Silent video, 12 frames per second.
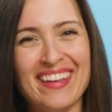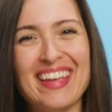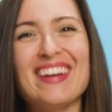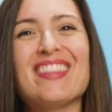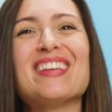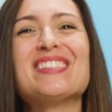
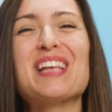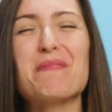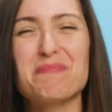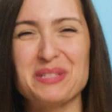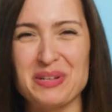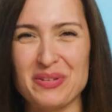In this
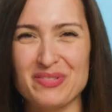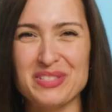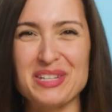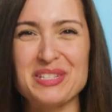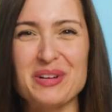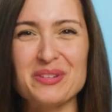episode of
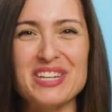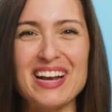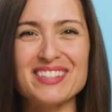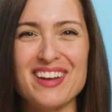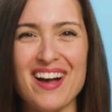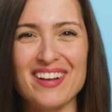Cisco
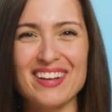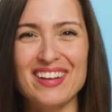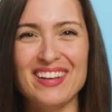Tech Talk,